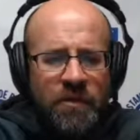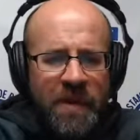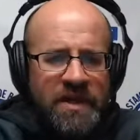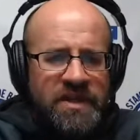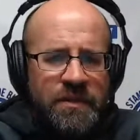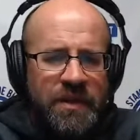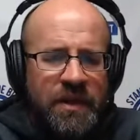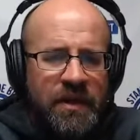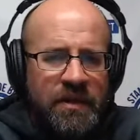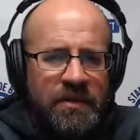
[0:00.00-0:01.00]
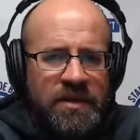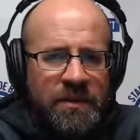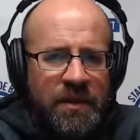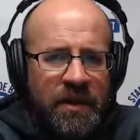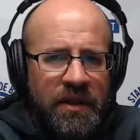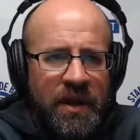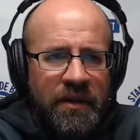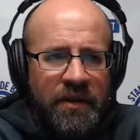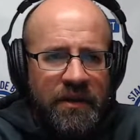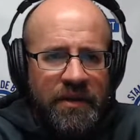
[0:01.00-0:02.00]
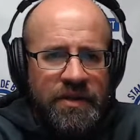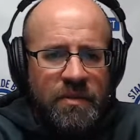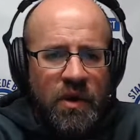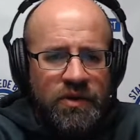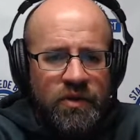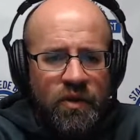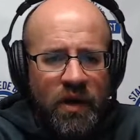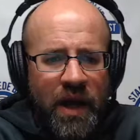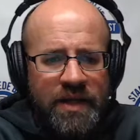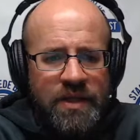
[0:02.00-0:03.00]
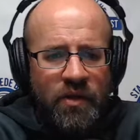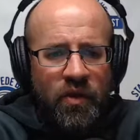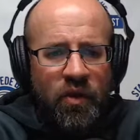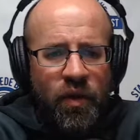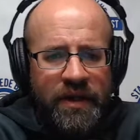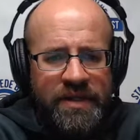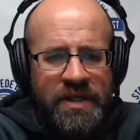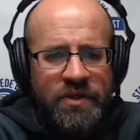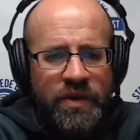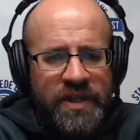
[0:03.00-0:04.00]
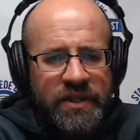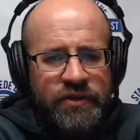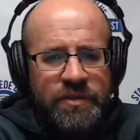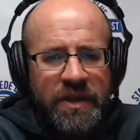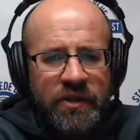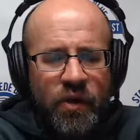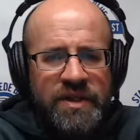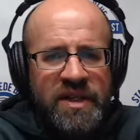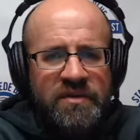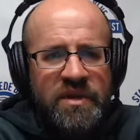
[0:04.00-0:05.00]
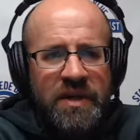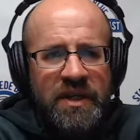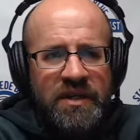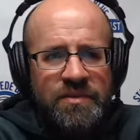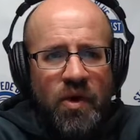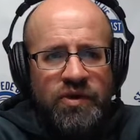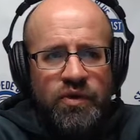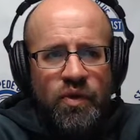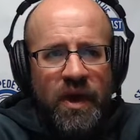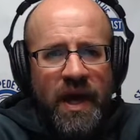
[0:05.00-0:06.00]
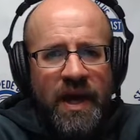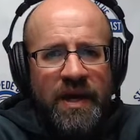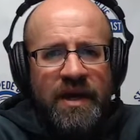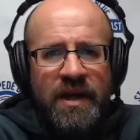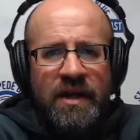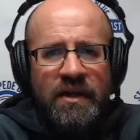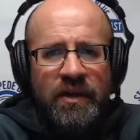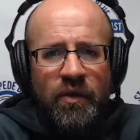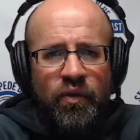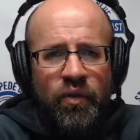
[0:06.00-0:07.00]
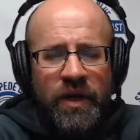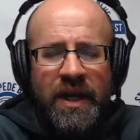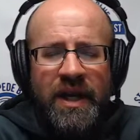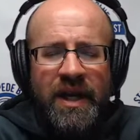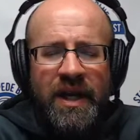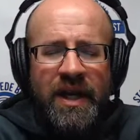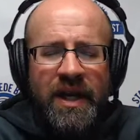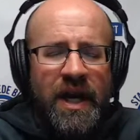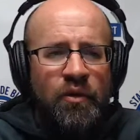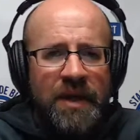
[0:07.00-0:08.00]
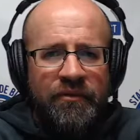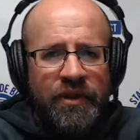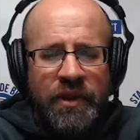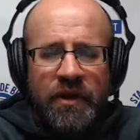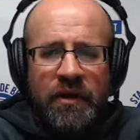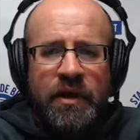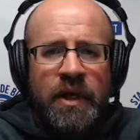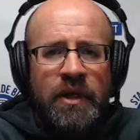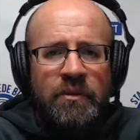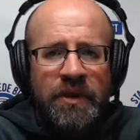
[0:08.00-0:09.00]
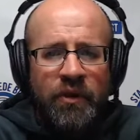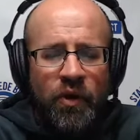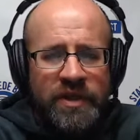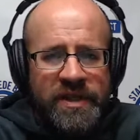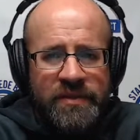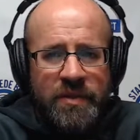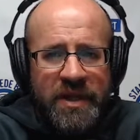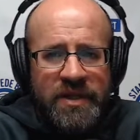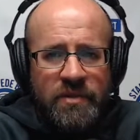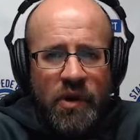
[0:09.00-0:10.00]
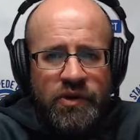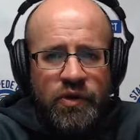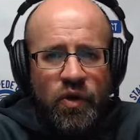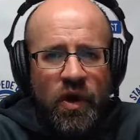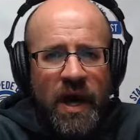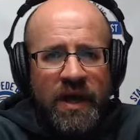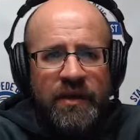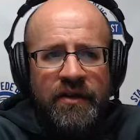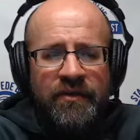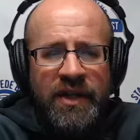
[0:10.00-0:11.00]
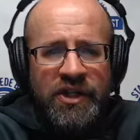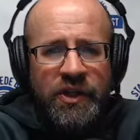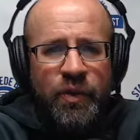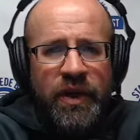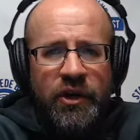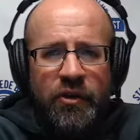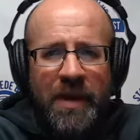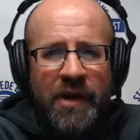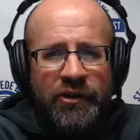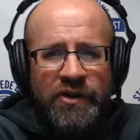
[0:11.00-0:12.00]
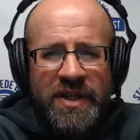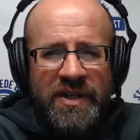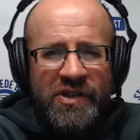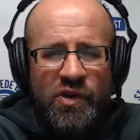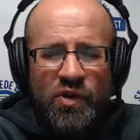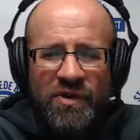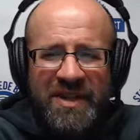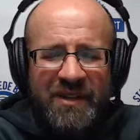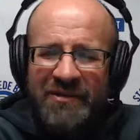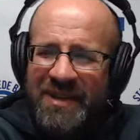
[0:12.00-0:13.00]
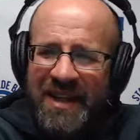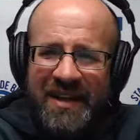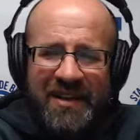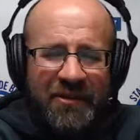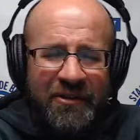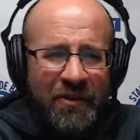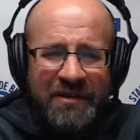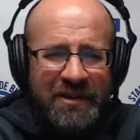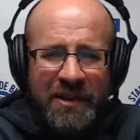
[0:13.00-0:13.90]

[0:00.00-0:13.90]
about some of the kind of the small school guys here real quick, because this always interests me. There always seems to be a small school guy that, and I don't mean every year, but there always seems to be a small school guy that eventually we hear about, and you see the school, and it's like, what the hell? Why,